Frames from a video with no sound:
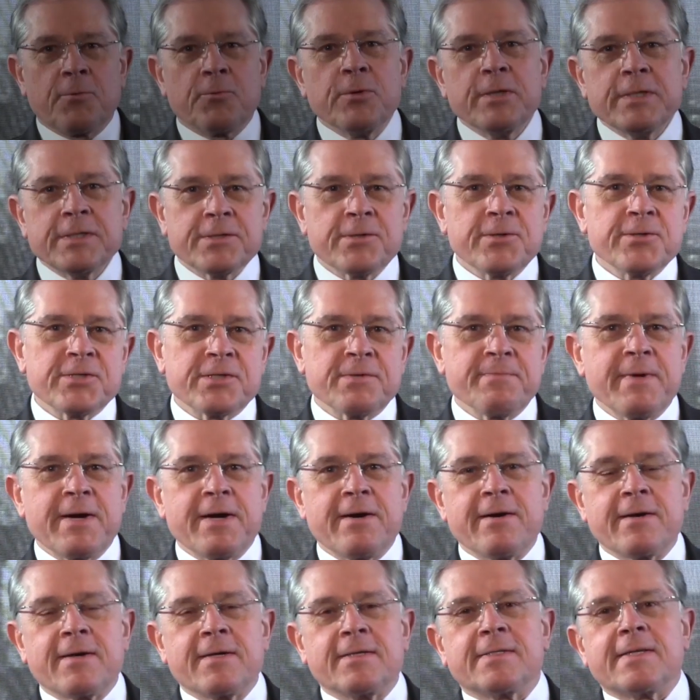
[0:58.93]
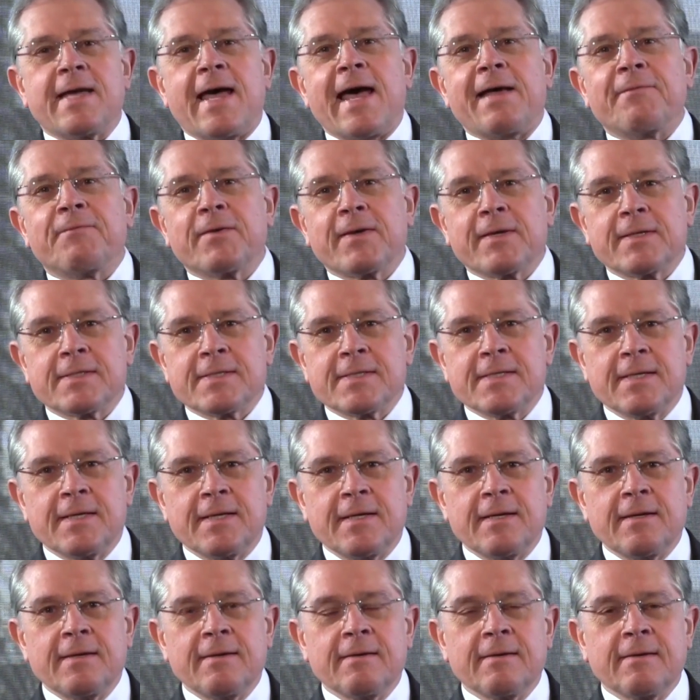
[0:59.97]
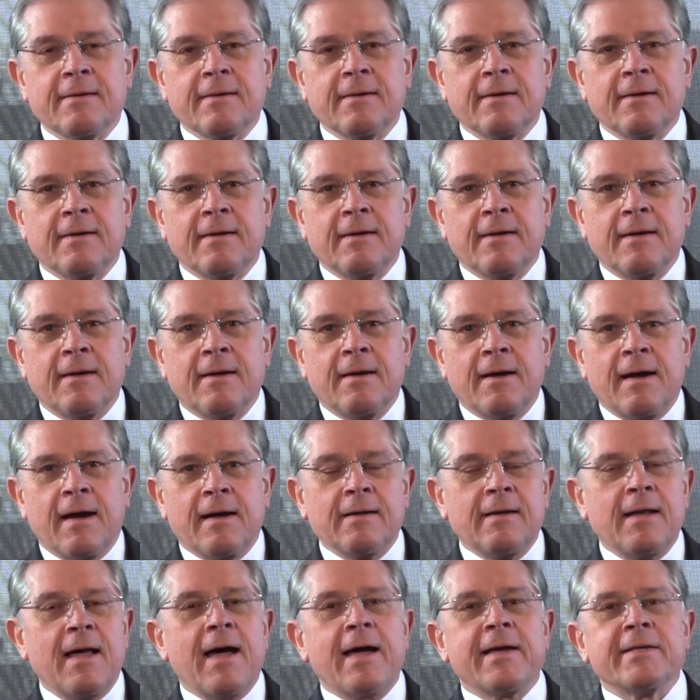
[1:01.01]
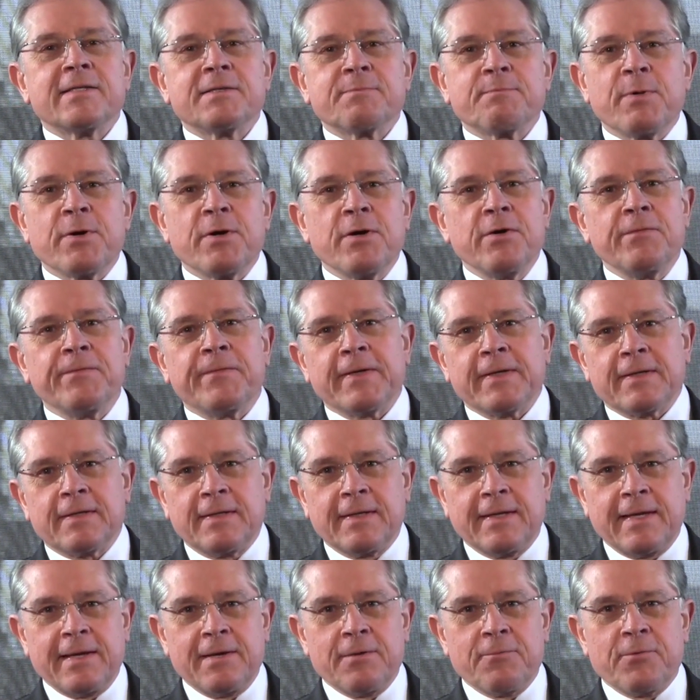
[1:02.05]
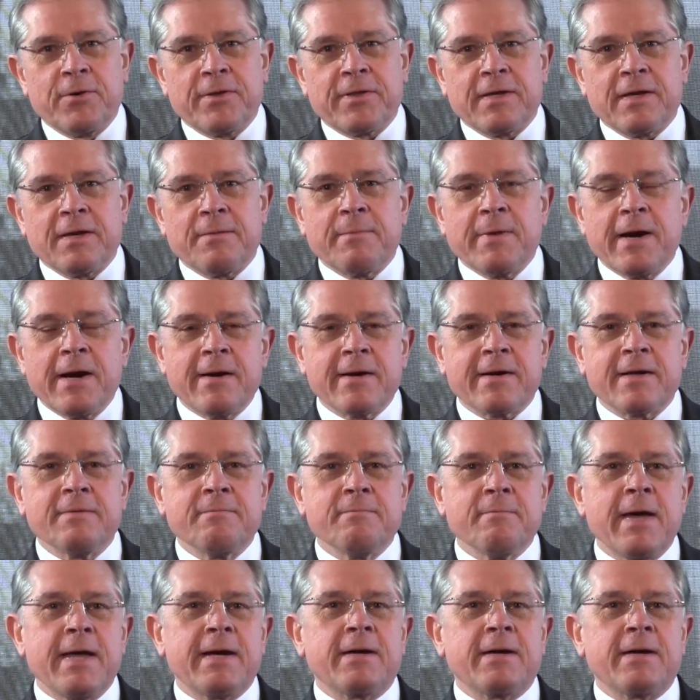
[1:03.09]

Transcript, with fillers: Research America's advocacy aligns perfectly with the American